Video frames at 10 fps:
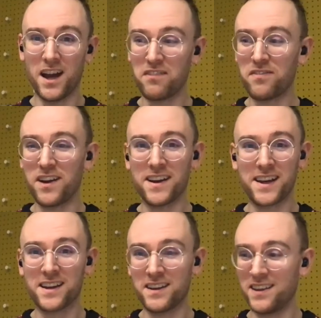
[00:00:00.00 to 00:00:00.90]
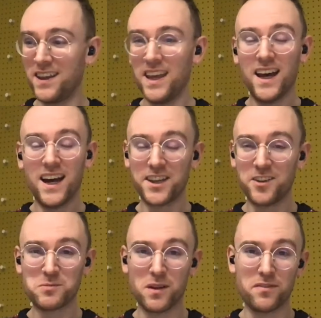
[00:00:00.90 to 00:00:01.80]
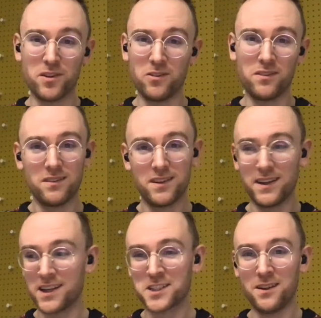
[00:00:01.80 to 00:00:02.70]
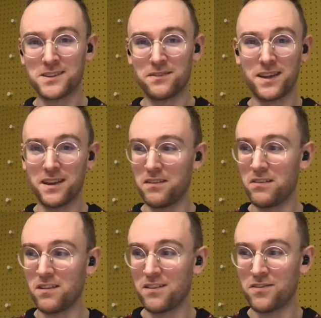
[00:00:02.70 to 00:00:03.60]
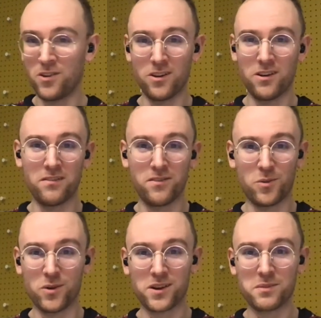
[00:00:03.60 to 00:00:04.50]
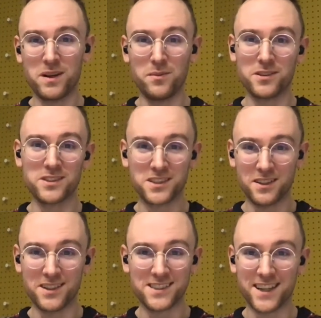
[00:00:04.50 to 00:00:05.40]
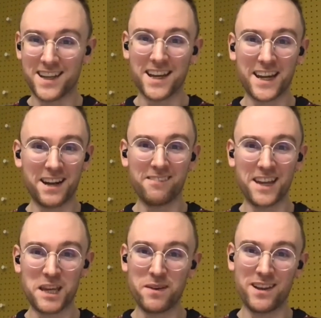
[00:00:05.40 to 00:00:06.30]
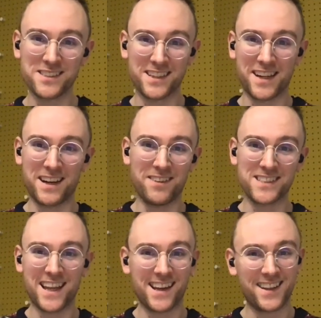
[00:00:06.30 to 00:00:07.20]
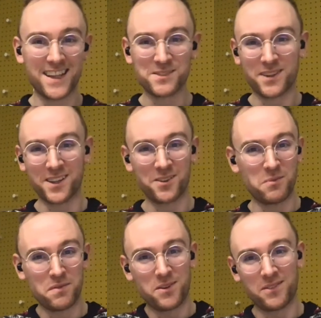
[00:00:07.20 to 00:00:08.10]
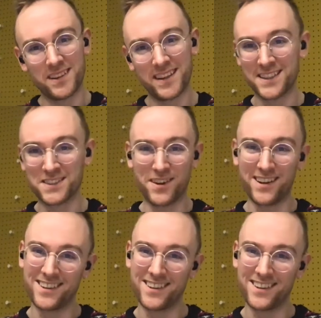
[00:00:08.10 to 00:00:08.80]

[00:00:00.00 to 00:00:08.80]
I find like I I use my phone exclusively for for work pretty much. So it's like, can I write emails and can I read Slack? That's what I do on the phone. It's fine.